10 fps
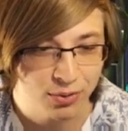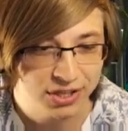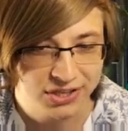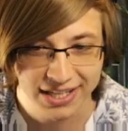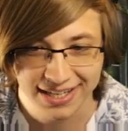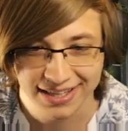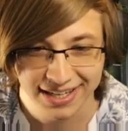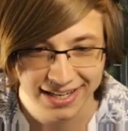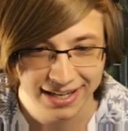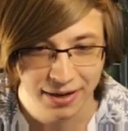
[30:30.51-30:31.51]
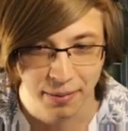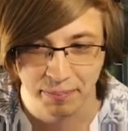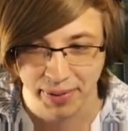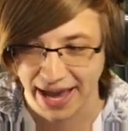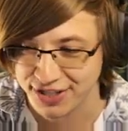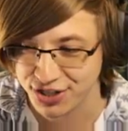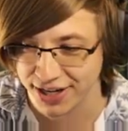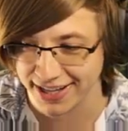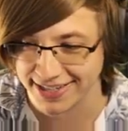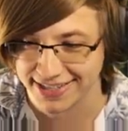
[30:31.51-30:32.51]
cleanly
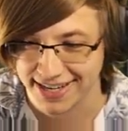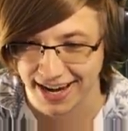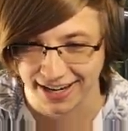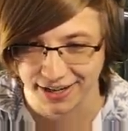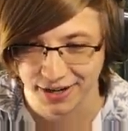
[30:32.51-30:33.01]
batshit insane,